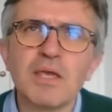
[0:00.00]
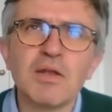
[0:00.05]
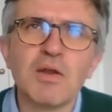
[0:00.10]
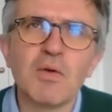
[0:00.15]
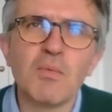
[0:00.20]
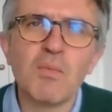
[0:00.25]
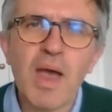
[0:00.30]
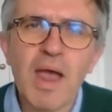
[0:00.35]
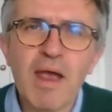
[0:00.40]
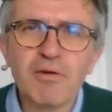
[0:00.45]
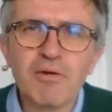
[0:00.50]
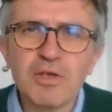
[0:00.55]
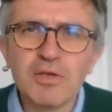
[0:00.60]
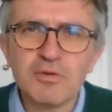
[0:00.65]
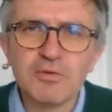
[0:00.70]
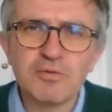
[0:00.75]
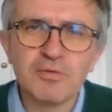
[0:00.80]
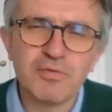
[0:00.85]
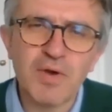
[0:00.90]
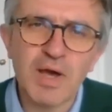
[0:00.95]
Where are
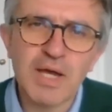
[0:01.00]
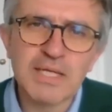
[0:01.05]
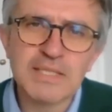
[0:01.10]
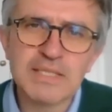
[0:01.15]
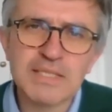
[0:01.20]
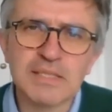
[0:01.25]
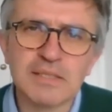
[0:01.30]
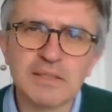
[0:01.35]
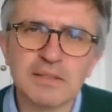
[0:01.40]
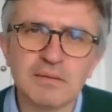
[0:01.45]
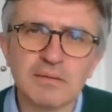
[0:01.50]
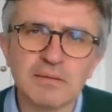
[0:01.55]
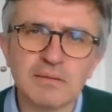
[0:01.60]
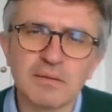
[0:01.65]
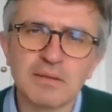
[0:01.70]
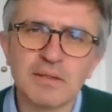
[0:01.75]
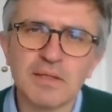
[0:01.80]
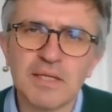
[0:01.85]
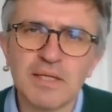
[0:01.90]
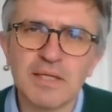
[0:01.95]
you finding
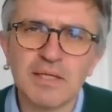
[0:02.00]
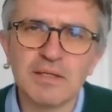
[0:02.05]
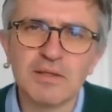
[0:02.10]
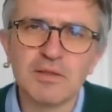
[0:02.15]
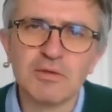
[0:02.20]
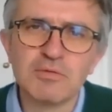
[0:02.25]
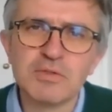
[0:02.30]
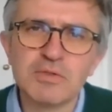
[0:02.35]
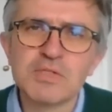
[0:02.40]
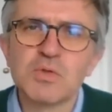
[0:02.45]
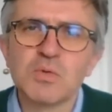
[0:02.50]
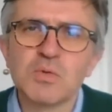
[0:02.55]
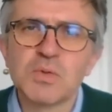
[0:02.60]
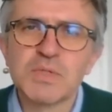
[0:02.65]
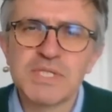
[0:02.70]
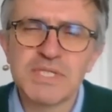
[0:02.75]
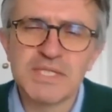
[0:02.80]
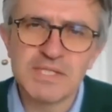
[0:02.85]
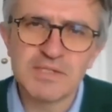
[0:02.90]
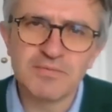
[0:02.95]
the
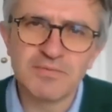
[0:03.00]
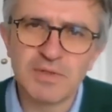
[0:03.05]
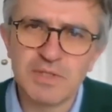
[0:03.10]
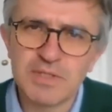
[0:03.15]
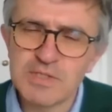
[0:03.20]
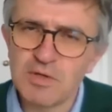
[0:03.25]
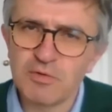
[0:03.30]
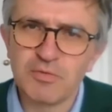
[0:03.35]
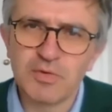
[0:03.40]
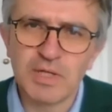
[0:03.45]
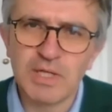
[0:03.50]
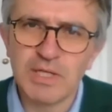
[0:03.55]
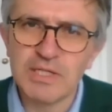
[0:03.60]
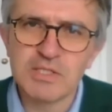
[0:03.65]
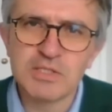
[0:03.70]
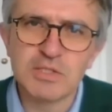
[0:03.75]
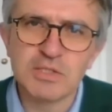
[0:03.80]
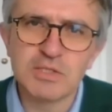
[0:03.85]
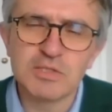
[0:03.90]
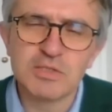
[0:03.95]
resources
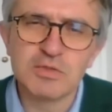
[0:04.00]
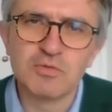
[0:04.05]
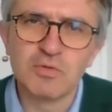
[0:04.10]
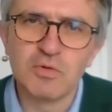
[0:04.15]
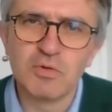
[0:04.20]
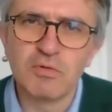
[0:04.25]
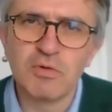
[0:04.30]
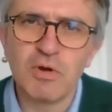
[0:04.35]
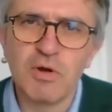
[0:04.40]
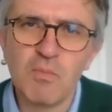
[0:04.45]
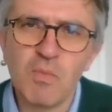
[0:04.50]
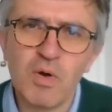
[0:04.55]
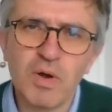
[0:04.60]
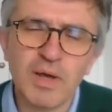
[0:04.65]
philosophically to draw on?